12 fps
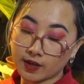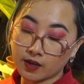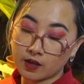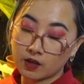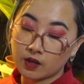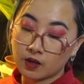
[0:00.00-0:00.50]

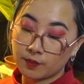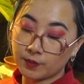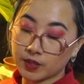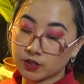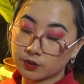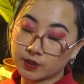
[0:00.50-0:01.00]
that
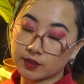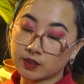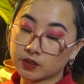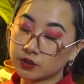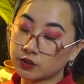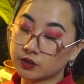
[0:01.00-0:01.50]
by doing
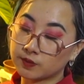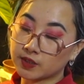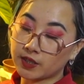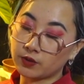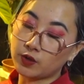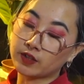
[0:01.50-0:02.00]
this YouTube
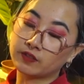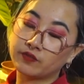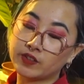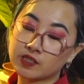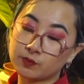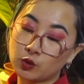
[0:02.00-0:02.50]
channel I
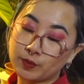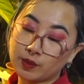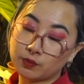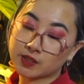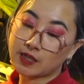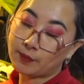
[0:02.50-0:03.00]
convince more
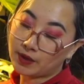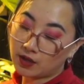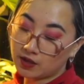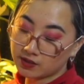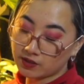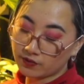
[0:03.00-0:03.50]
people to get
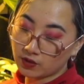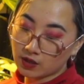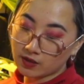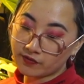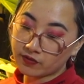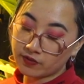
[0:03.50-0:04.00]
plants. I feel
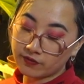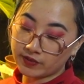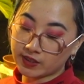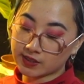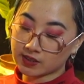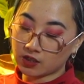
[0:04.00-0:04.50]
like I've
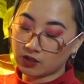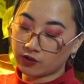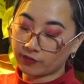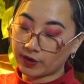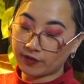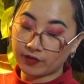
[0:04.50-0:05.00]
convinced a lot
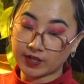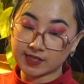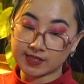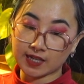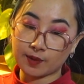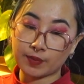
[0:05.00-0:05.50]
of my
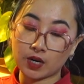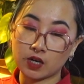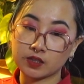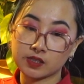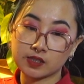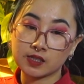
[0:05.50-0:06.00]
friends to get
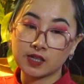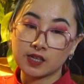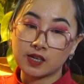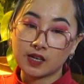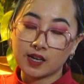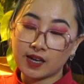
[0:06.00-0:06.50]
plants,
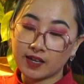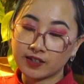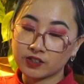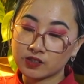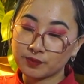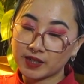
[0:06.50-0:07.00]
and
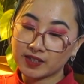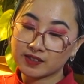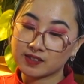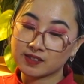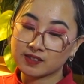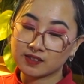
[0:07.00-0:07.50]
it just
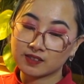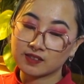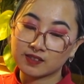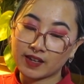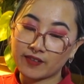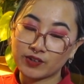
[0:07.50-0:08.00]

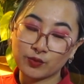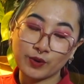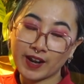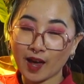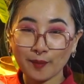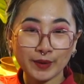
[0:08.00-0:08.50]
makes
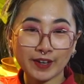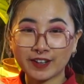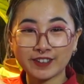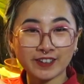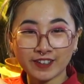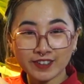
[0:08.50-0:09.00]
everyone happier,
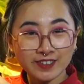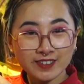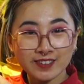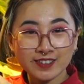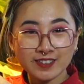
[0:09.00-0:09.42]
you know?